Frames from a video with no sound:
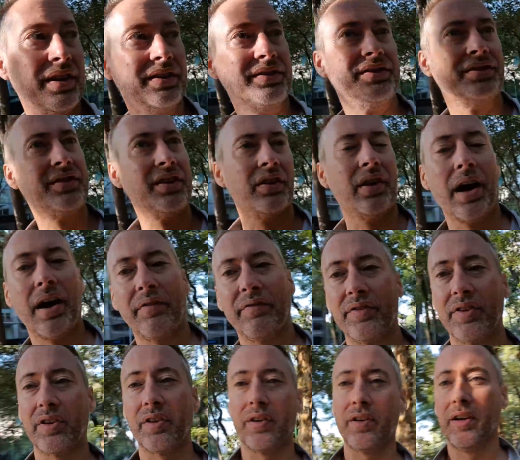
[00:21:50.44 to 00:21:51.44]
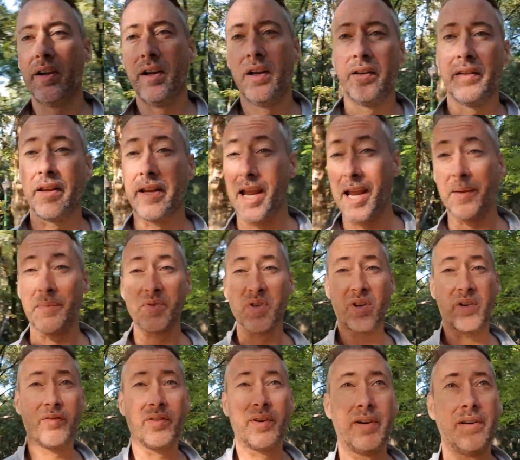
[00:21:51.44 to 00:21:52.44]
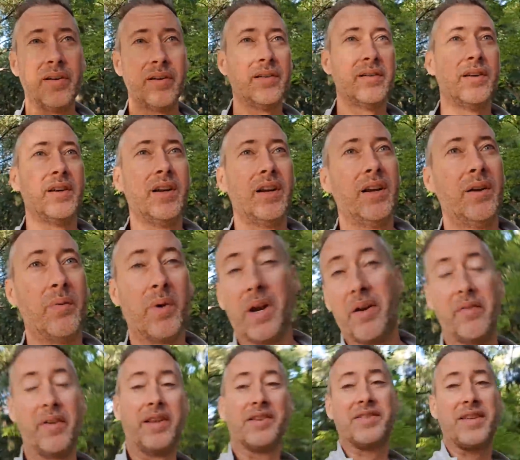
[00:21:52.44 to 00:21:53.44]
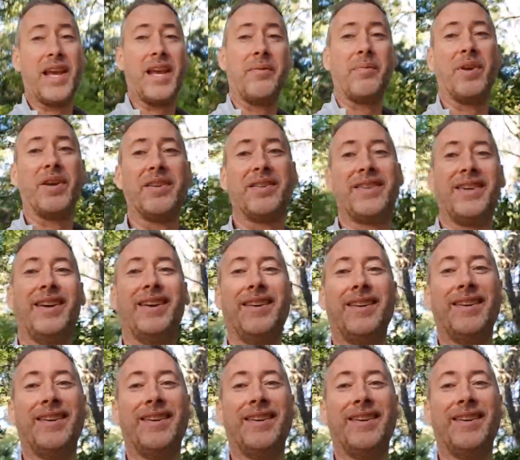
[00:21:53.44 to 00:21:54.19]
is until after the game's over, whatever this game is.